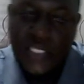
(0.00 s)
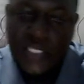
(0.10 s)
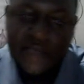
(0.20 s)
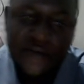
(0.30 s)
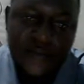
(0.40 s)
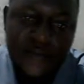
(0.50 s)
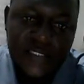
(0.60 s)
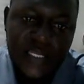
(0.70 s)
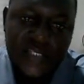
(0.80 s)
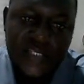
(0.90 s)
change from
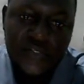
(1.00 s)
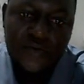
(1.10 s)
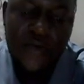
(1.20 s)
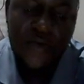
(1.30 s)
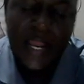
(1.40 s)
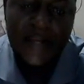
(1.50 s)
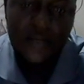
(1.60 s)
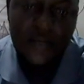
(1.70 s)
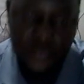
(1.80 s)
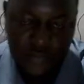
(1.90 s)
slides to
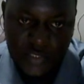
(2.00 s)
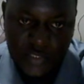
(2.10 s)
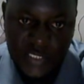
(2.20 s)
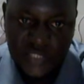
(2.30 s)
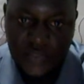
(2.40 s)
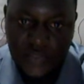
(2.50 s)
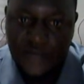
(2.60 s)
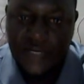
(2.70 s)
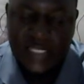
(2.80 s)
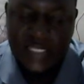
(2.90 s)
handout mode. It's when
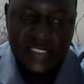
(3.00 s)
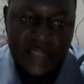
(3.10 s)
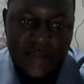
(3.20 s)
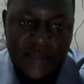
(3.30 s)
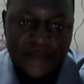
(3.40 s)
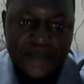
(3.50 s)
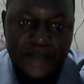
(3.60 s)
you can see them.